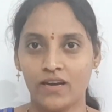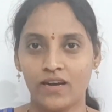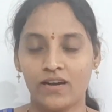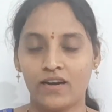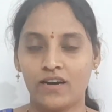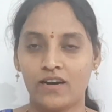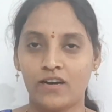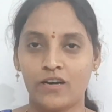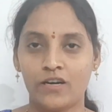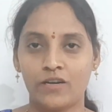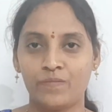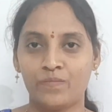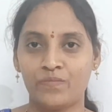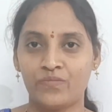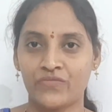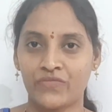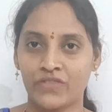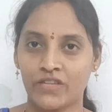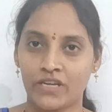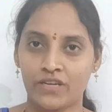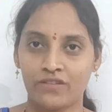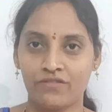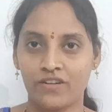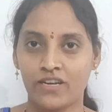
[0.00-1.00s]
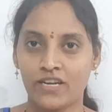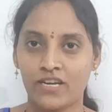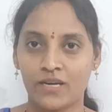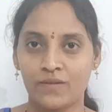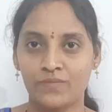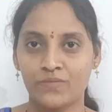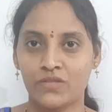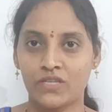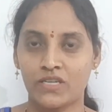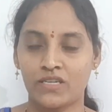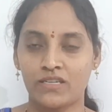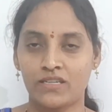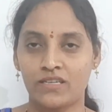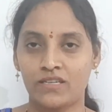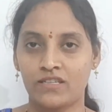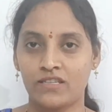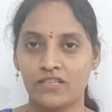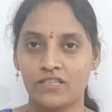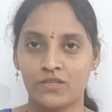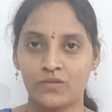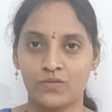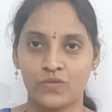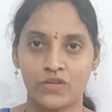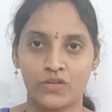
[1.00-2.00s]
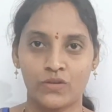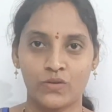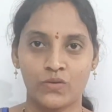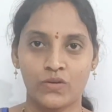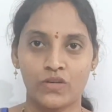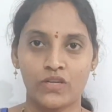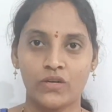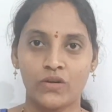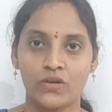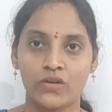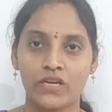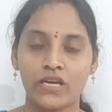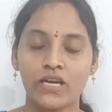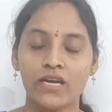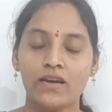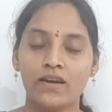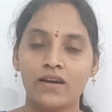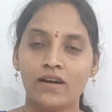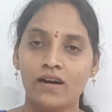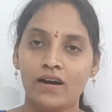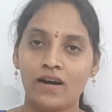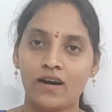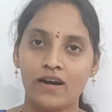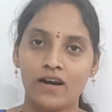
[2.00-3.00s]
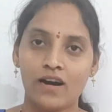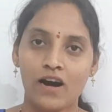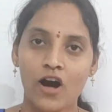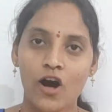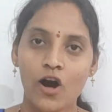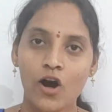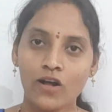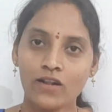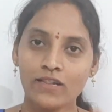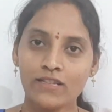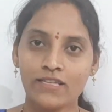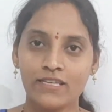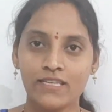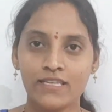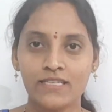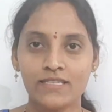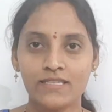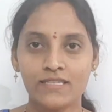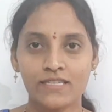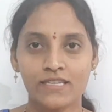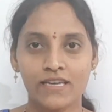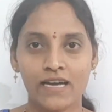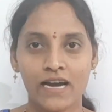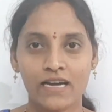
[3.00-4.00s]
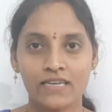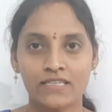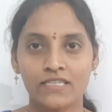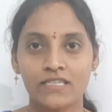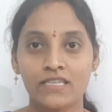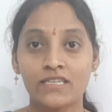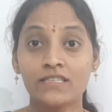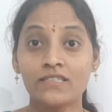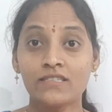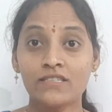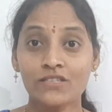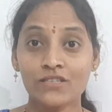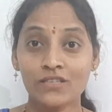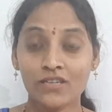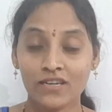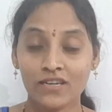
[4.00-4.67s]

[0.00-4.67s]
That will comes under this one only, okay. All these reactions